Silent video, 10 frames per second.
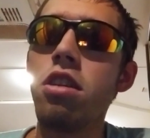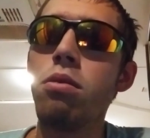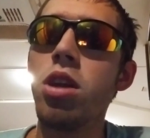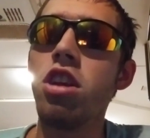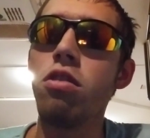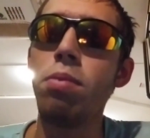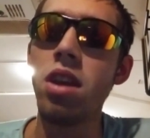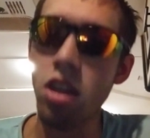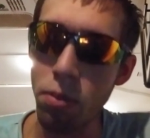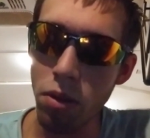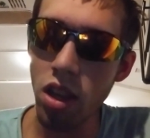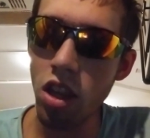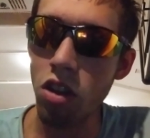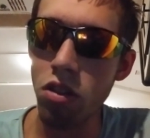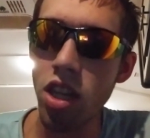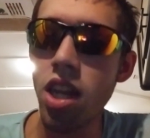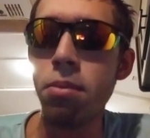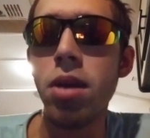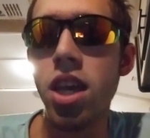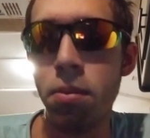which is being completely greedy and
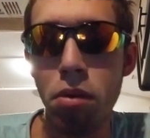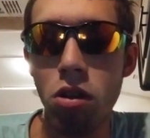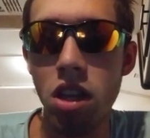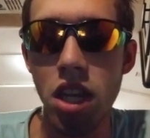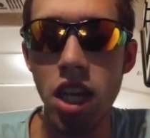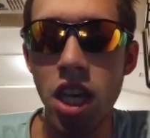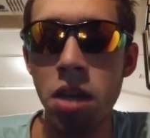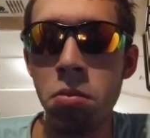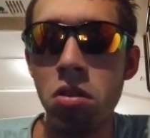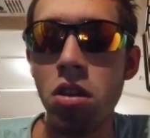making broken games.